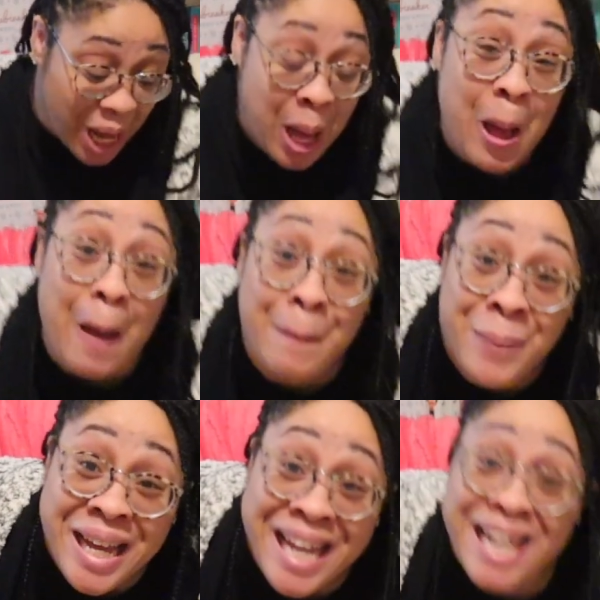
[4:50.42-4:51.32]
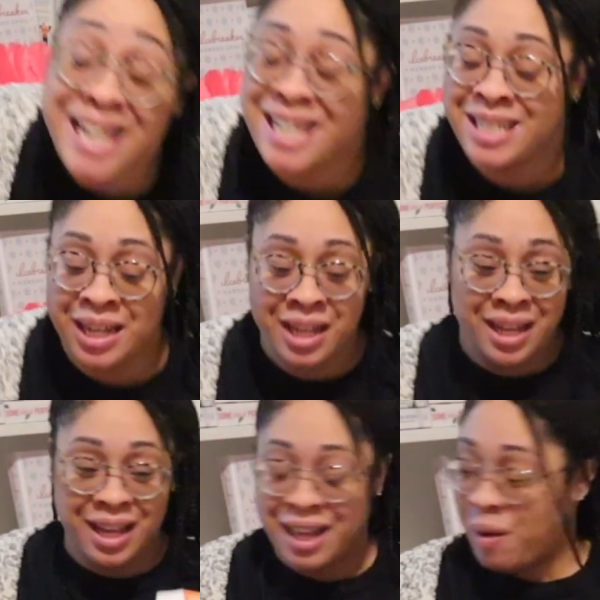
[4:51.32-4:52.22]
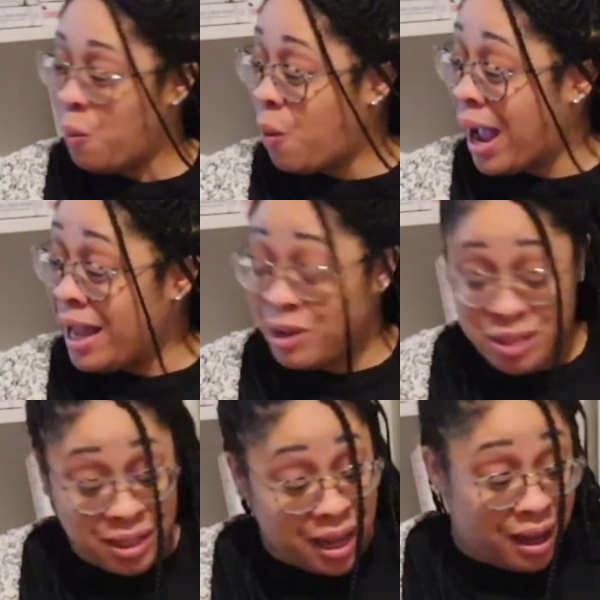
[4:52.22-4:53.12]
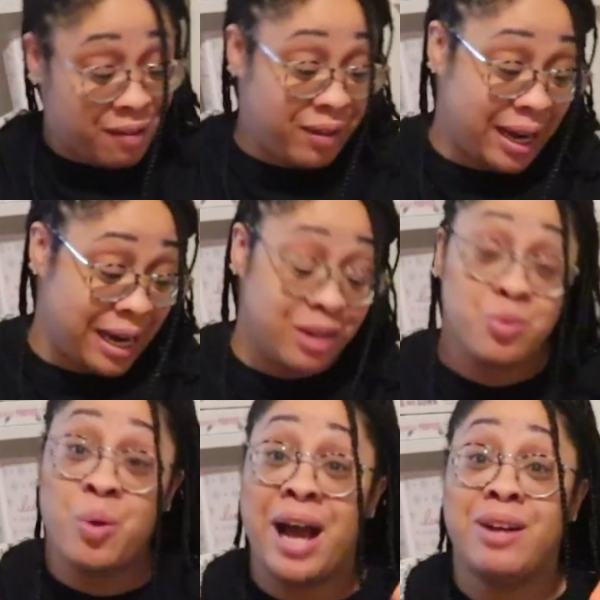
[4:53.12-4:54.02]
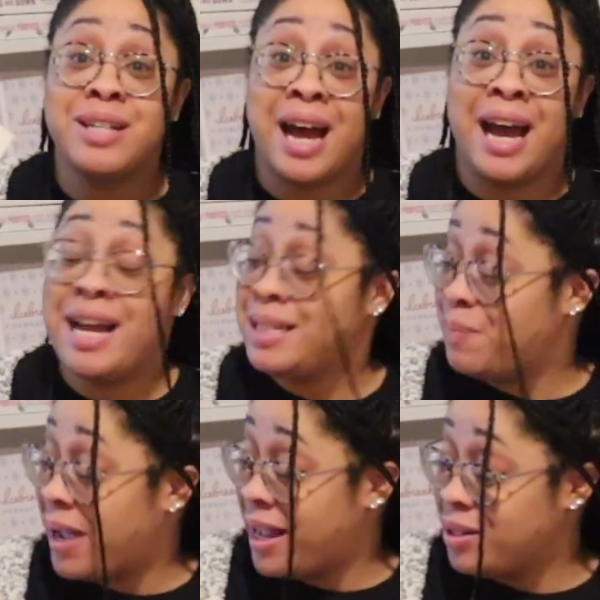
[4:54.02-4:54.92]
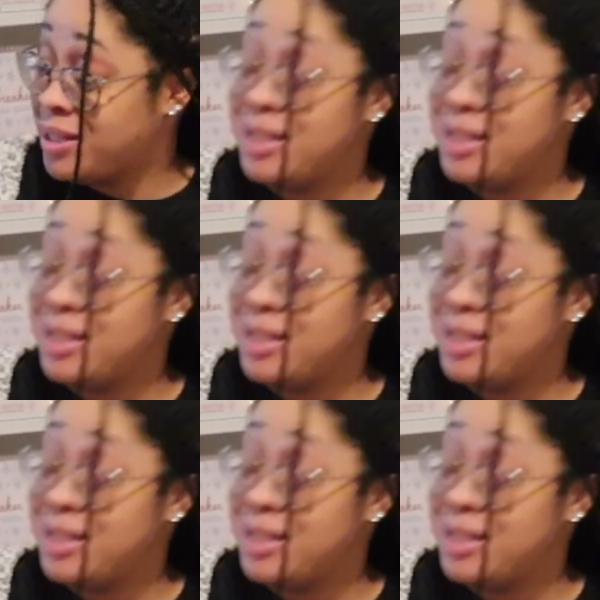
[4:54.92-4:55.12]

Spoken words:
up is Wild Love and Wild Eyes by Elsie